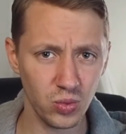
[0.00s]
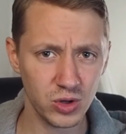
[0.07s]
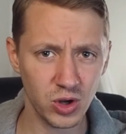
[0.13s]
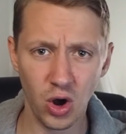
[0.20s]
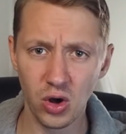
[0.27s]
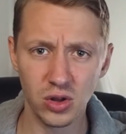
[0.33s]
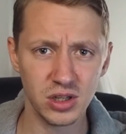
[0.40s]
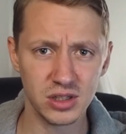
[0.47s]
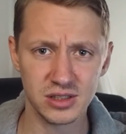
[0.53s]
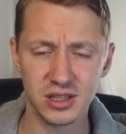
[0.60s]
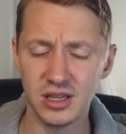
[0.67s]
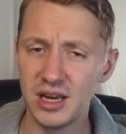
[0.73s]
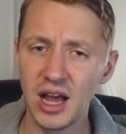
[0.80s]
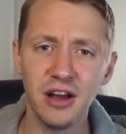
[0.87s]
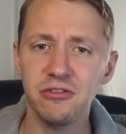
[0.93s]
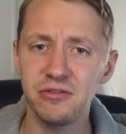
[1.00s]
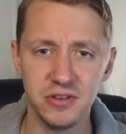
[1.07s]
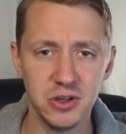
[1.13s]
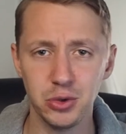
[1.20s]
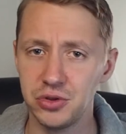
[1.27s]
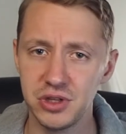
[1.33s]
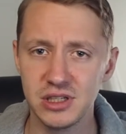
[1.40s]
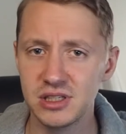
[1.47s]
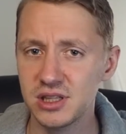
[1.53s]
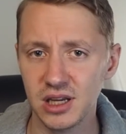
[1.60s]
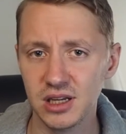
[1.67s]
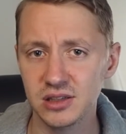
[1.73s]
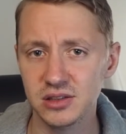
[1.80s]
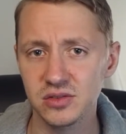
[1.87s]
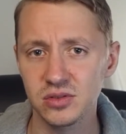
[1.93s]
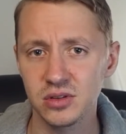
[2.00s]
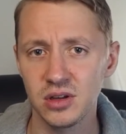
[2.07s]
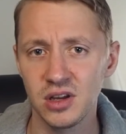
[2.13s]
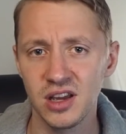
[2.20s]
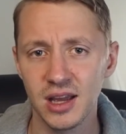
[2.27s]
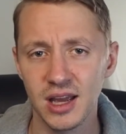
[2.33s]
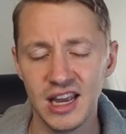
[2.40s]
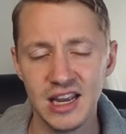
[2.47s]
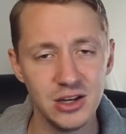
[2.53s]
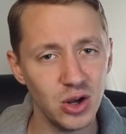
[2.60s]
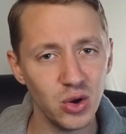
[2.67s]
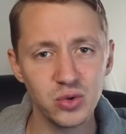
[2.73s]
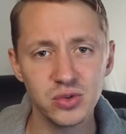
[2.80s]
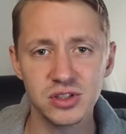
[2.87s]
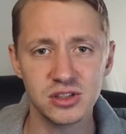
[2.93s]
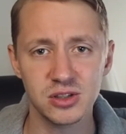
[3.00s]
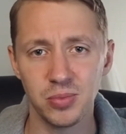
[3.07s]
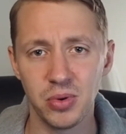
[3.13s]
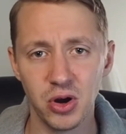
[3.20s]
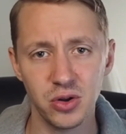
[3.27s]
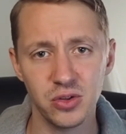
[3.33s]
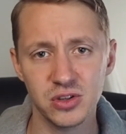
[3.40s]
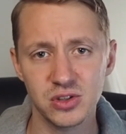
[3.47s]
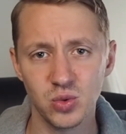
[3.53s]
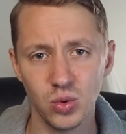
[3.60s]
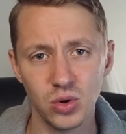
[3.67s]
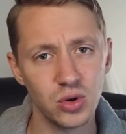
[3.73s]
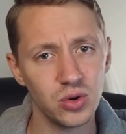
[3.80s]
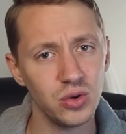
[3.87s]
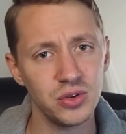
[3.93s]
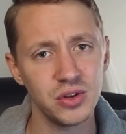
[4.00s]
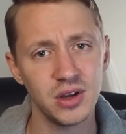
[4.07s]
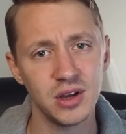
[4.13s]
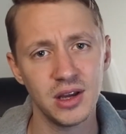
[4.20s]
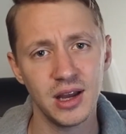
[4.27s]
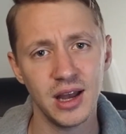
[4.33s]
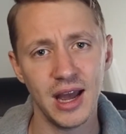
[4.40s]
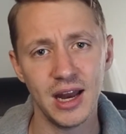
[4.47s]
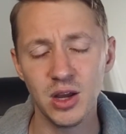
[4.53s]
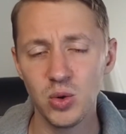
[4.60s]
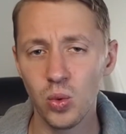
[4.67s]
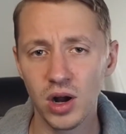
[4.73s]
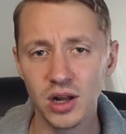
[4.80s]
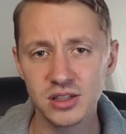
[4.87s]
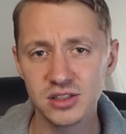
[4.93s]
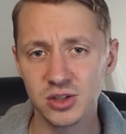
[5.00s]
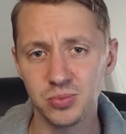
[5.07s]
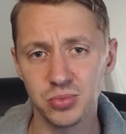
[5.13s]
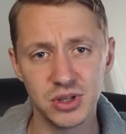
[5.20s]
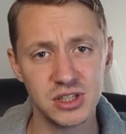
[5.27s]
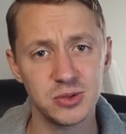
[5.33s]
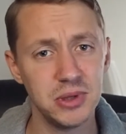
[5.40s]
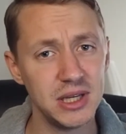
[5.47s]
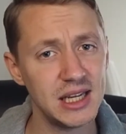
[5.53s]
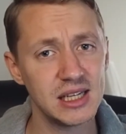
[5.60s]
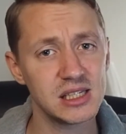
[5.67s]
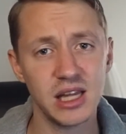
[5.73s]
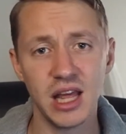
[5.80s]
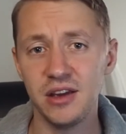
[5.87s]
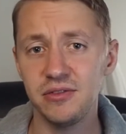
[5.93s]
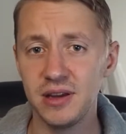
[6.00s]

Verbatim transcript: call us to not feel these things. He knows it's a part of this world and he wants to speak his life